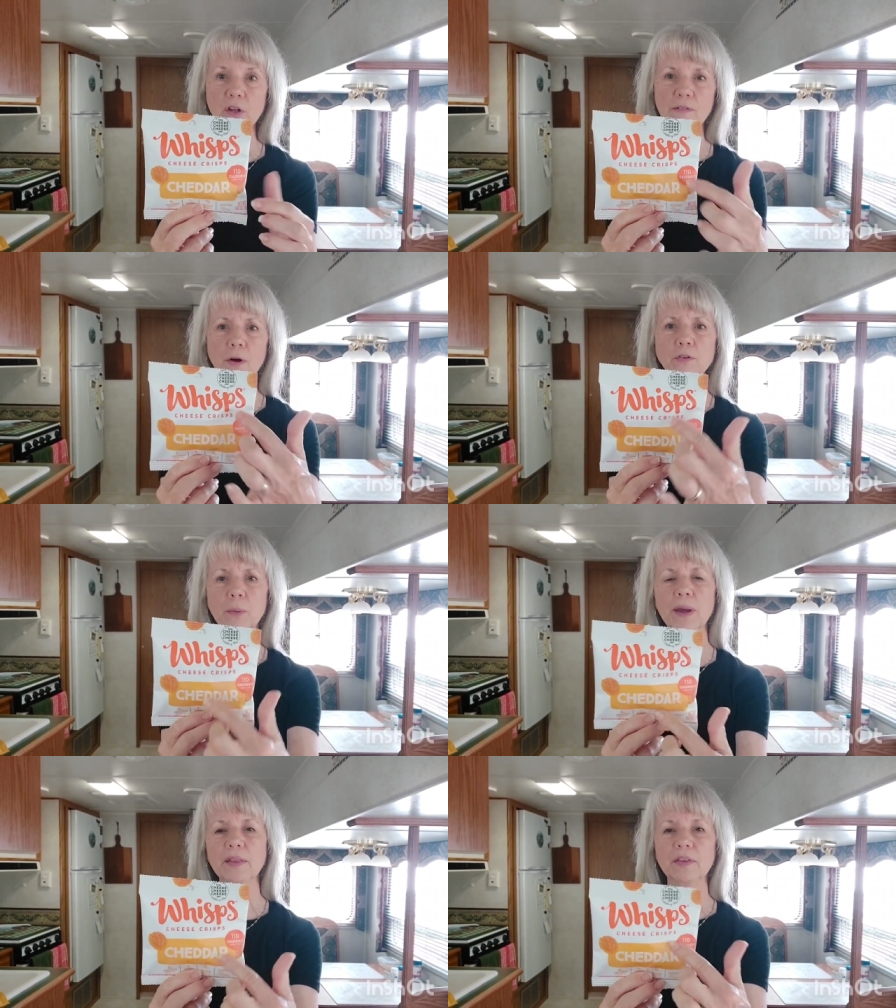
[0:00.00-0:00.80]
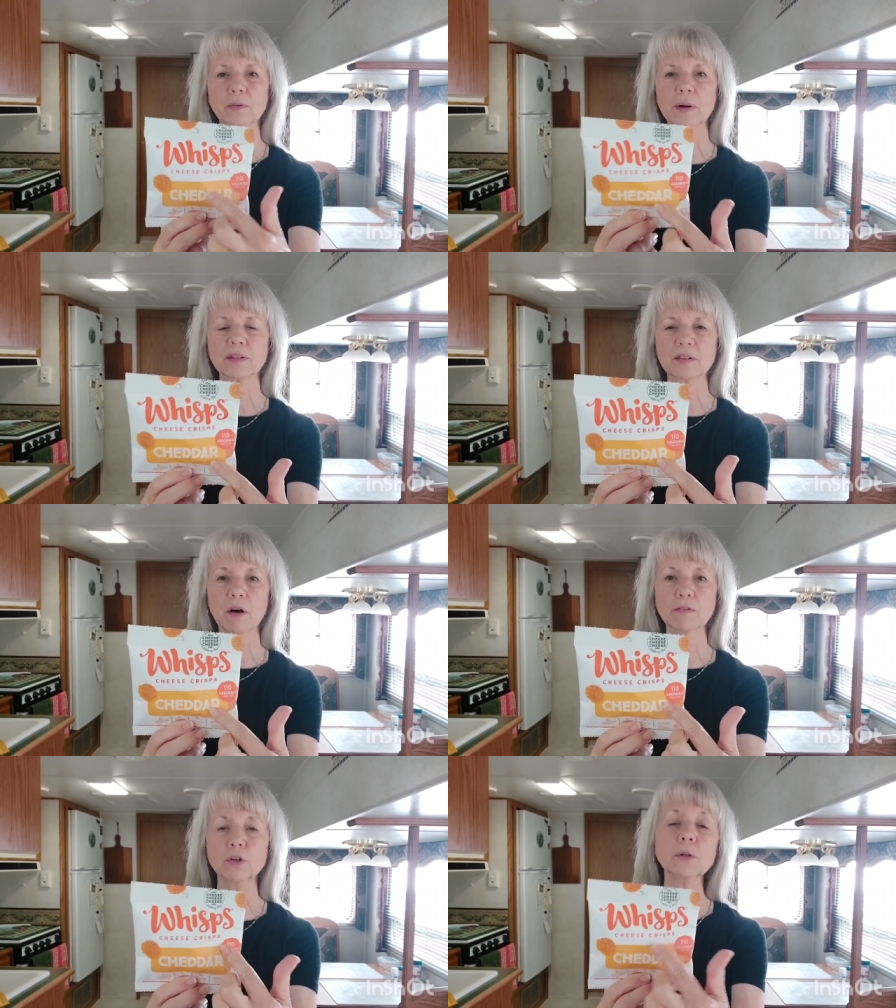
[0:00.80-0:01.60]
I've also made these
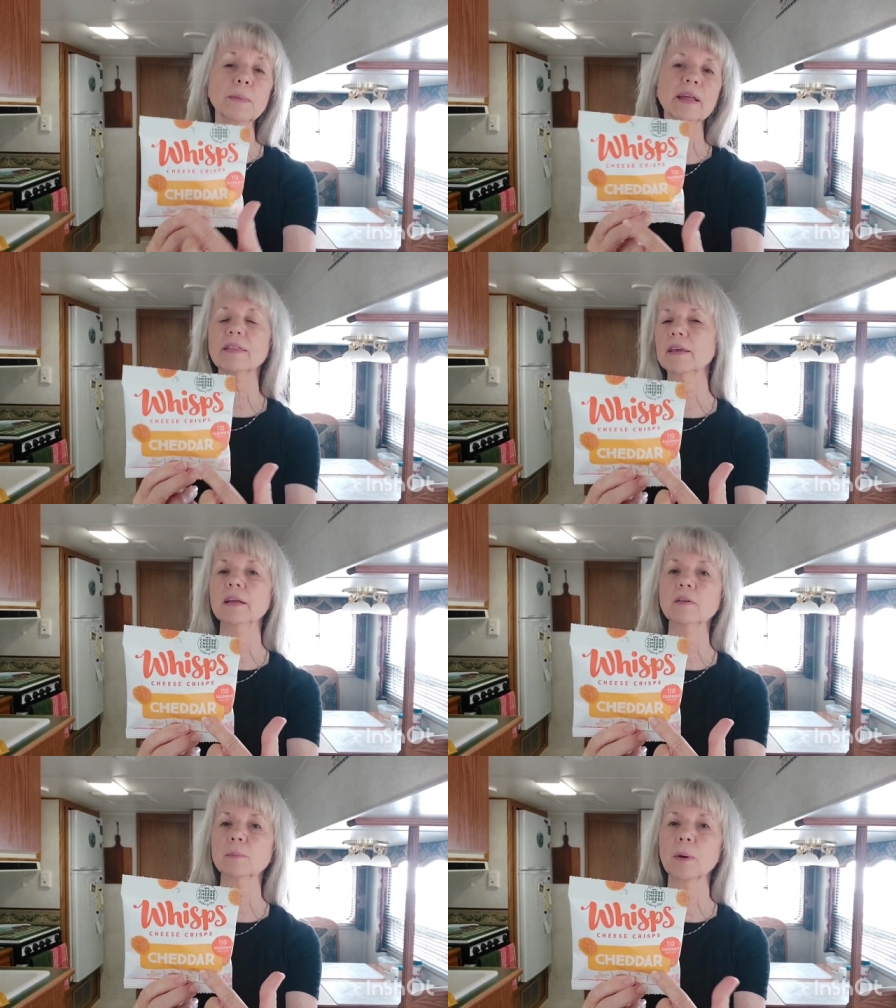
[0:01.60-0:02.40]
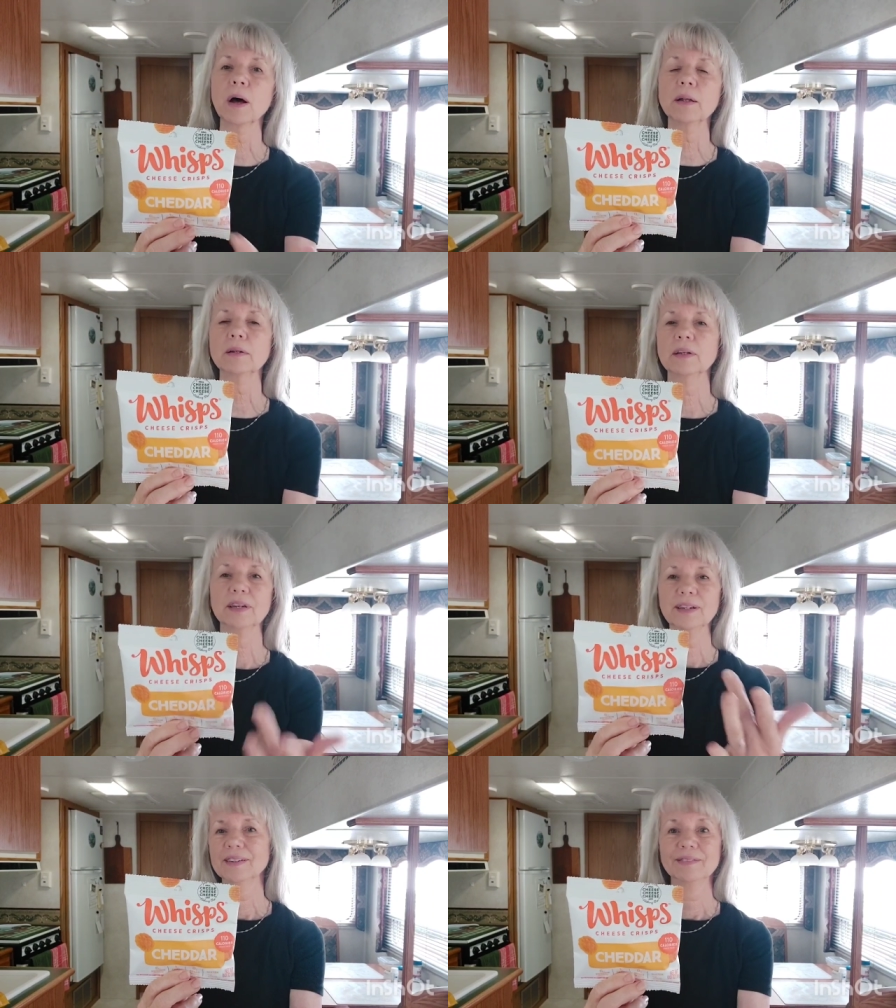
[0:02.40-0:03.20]
myself. You can make these, but
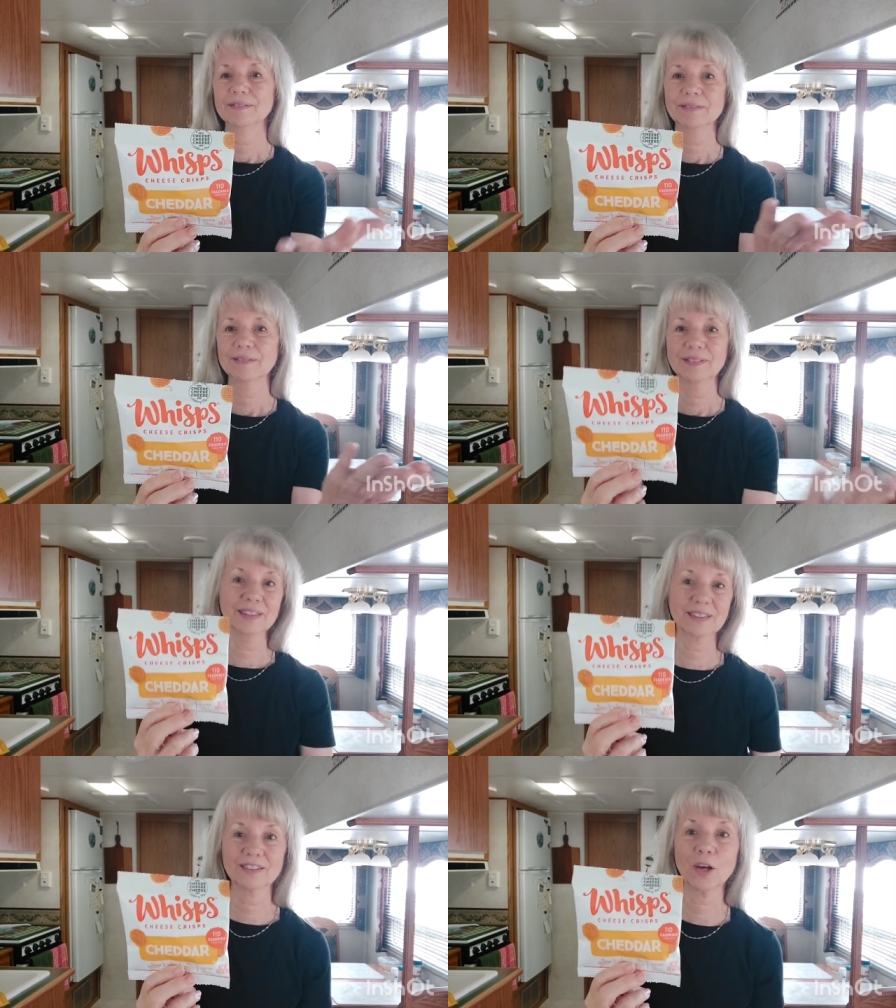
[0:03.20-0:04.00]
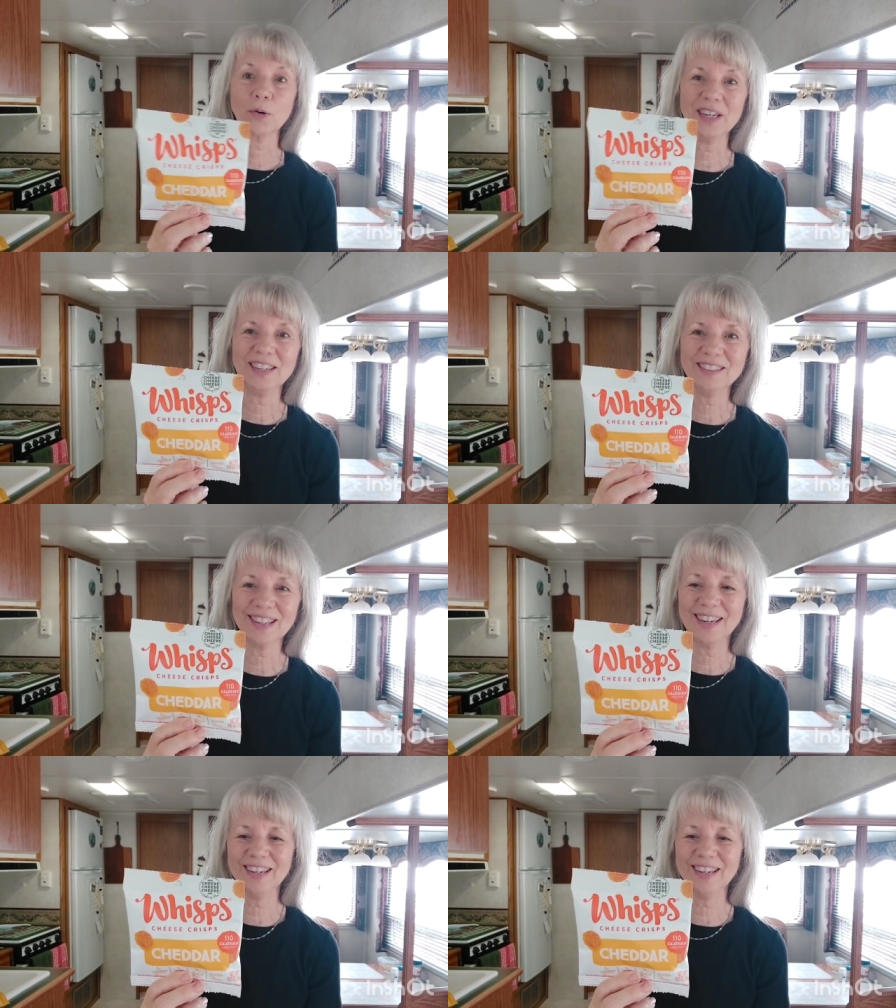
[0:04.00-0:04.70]
this is so easy,